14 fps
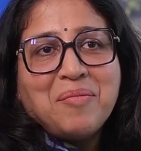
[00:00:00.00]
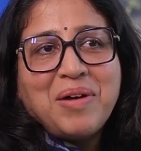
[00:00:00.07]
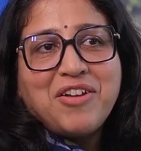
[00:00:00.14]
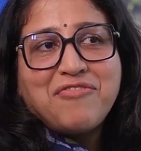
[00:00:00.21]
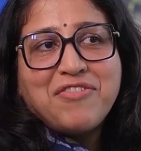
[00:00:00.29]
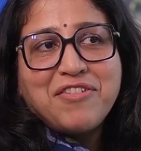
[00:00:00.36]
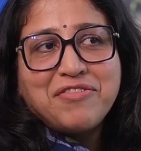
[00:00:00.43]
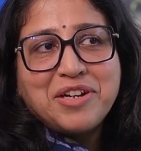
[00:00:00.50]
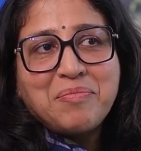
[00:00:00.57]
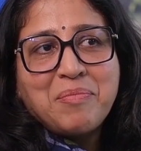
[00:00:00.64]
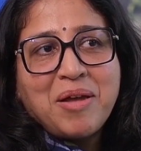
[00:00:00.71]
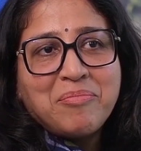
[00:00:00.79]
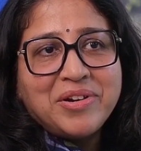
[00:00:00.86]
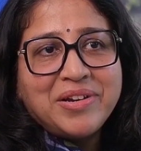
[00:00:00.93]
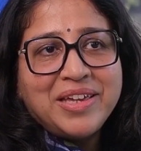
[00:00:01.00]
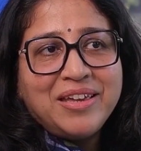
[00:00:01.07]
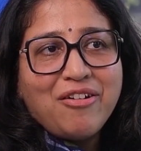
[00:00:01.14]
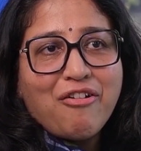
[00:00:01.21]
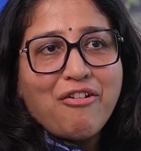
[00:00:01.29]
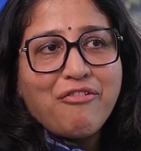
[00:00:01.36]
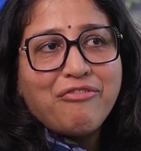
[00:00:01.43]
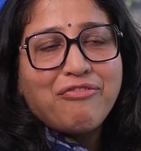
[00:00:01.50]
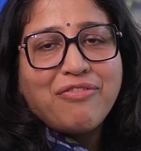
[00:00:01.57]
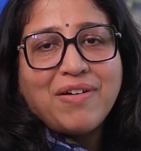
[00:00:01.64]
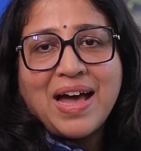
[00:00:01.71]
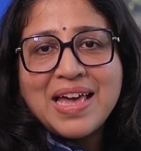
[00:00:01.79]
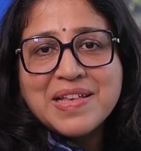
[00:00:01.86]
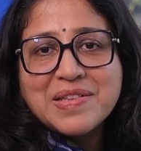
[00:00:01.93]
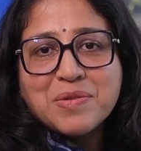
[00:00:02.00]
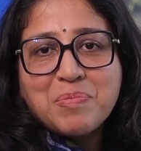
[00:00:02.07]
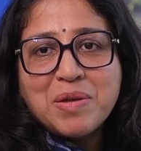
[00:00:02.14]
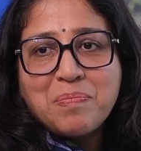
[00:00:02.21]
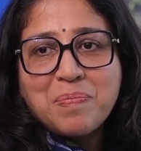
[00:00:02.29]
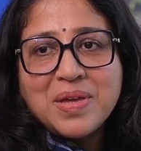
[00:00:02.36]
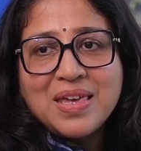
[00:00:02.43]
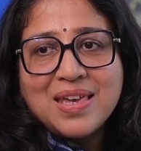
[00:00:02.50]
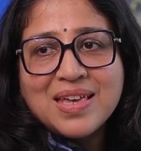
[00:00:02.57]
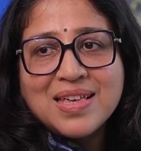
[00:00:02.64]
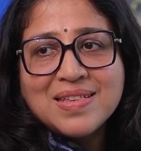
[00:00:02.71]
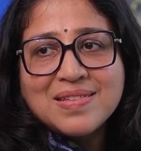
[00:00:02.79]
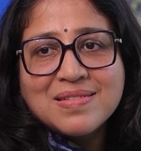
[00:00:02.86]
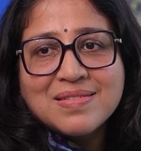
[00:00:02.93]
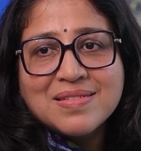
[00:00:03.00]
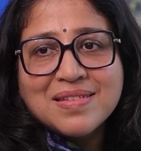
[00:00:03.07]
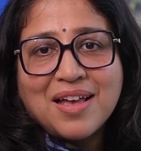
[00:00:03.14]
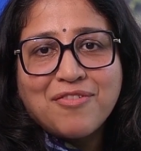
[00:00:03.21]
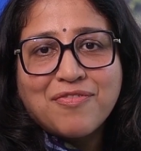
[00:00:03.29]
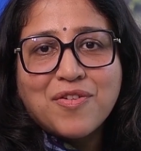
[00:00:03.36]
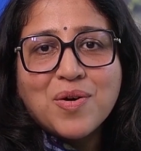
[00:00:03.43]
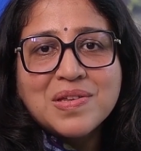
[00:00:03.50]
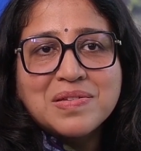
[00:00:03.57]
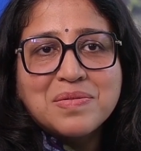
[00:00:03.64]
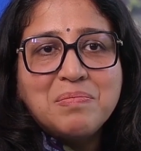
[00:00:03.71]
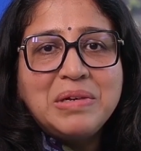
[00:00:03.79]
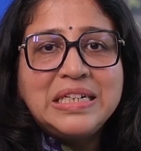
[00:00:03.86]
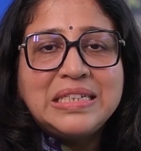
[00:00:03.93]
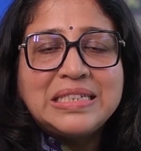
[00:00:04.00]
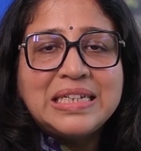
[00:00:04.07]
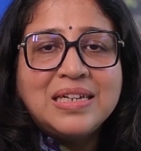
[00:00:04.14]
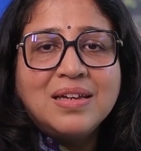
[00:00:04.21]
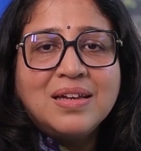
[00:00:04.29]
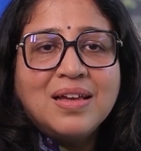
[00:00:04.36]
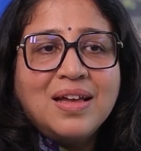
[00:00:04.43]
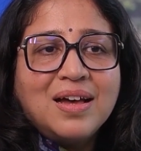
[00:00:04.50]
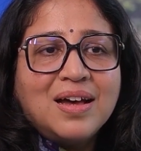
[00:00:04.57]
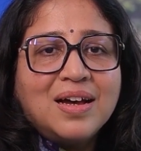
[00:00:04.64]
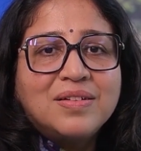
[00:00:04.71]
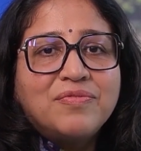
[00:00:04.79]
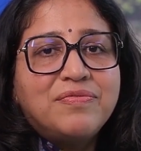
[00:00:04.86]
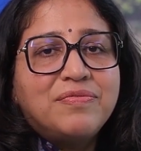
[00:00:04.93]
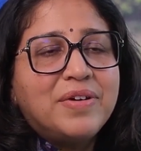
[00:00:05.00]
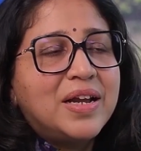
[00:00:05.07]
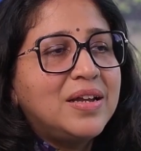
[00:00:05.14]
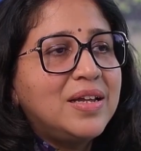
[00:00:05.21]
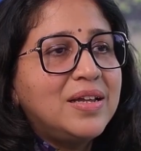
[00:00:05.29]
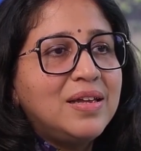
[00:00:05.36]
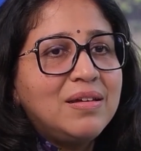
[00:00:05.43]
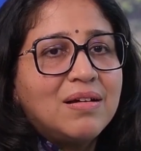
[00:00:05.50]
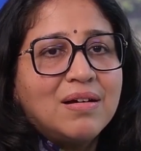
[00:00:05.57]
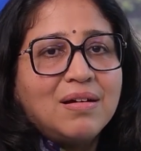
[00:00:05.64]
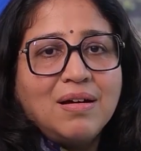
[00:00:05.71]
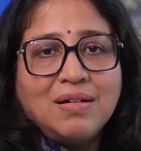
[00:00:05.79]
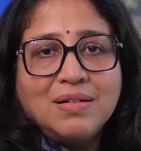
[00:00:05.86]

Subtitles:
My favorite memory of ISPP is, of course, meeting a very